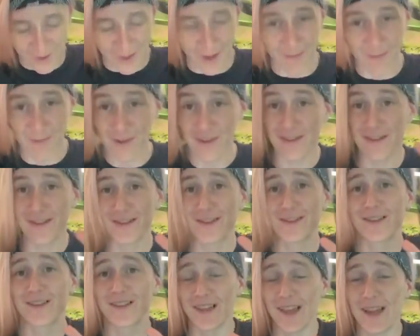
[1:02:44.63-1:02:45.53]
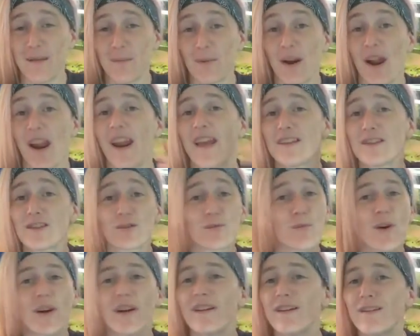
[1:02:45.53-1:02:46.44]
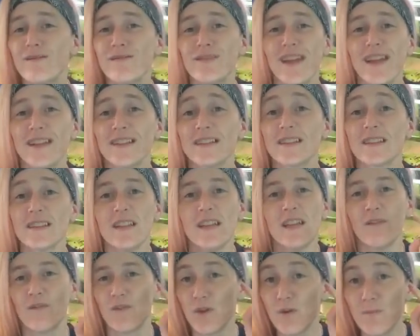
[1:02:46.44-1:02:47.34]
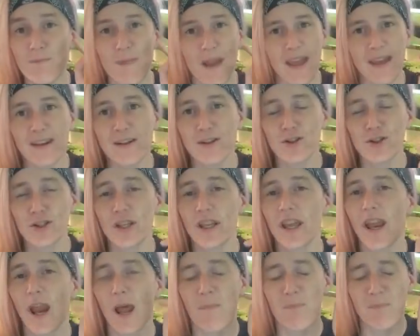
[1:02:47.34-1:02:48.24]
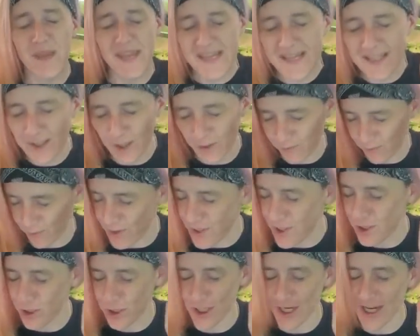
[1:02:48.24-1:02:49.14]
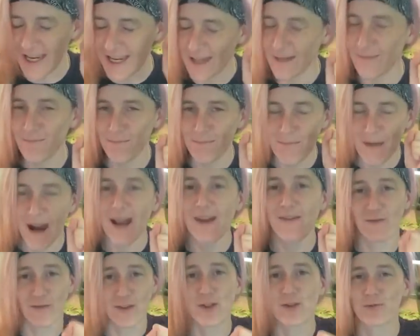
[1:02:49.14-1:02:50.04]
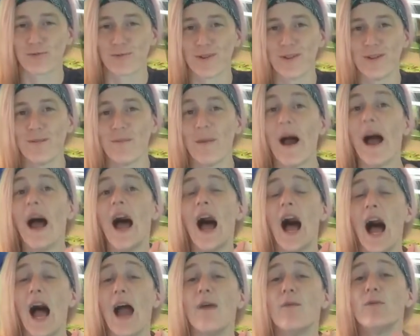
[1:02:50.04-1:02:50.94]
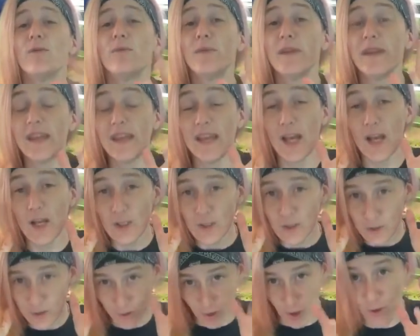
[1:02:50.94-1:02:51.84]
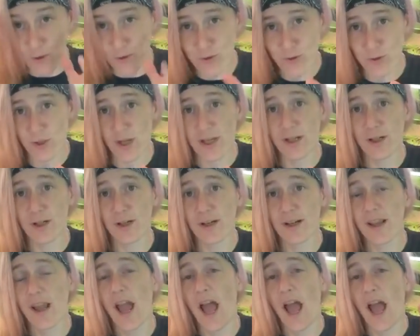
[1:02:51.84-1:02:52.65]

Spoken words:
come with a disclaimer, and I swear to you, Dansley, if you manage to get a piece of Risha in my fish room, I will be so triggered,